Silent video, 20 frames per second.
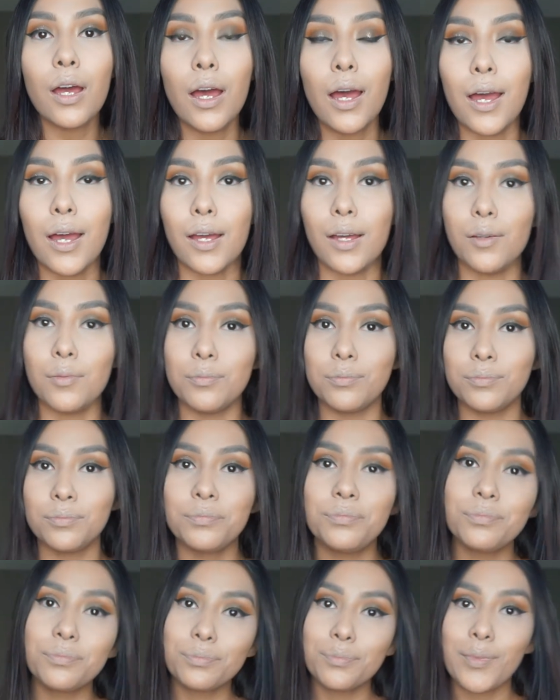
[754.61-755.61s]
um,
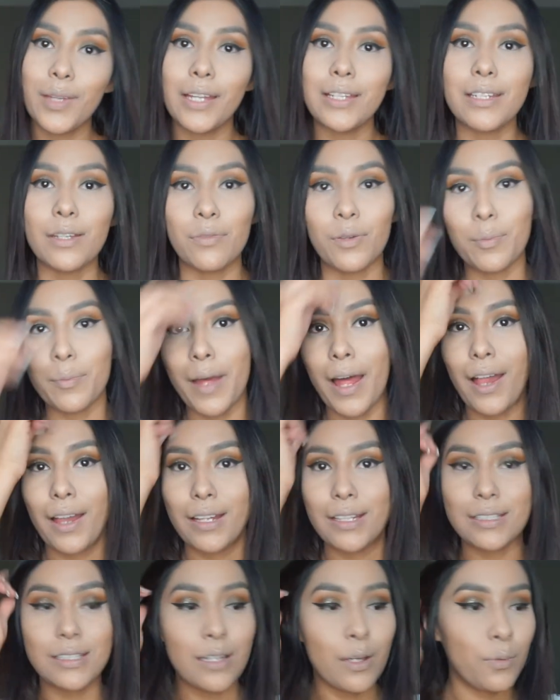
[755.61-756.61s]
different
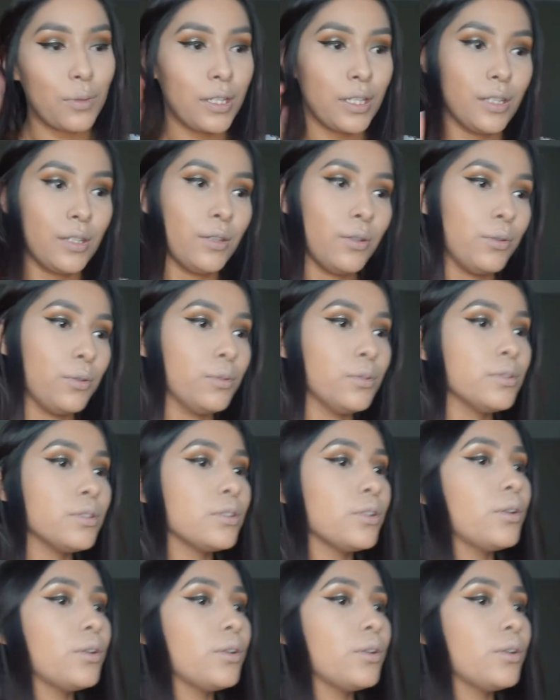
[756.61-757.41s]
palettes that we use.